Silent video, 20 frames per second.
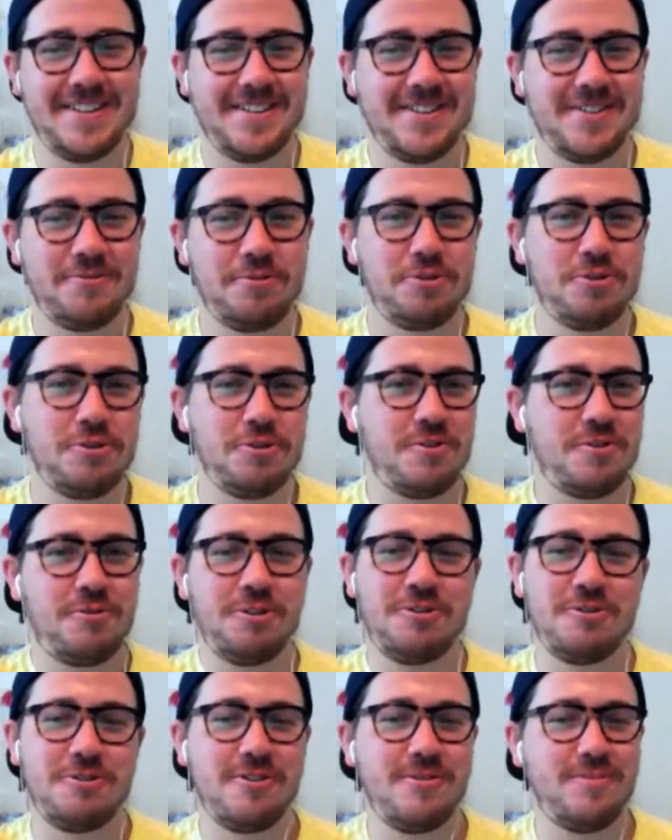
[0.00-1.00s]
could only you,
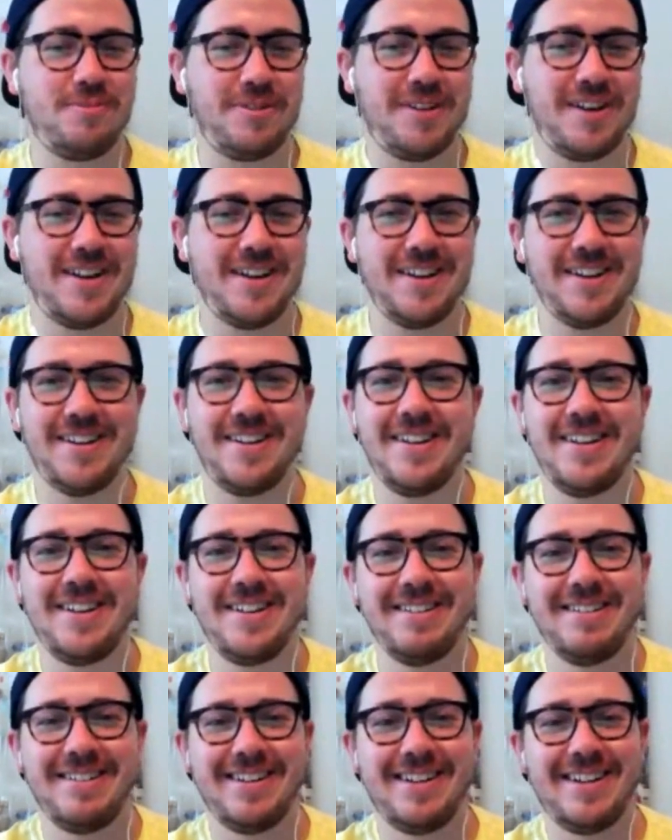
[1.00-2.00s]
time the Giants have been a
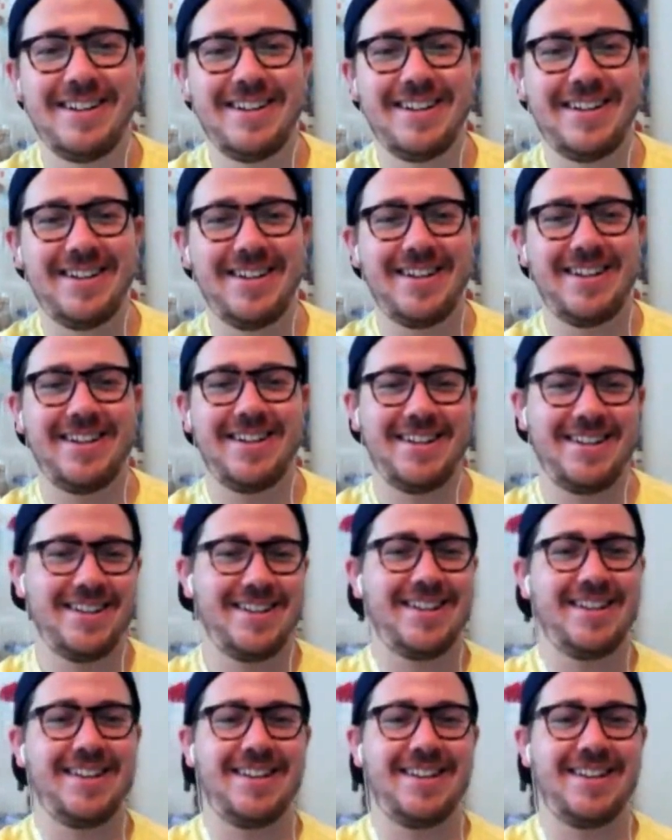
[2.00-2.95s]
deal is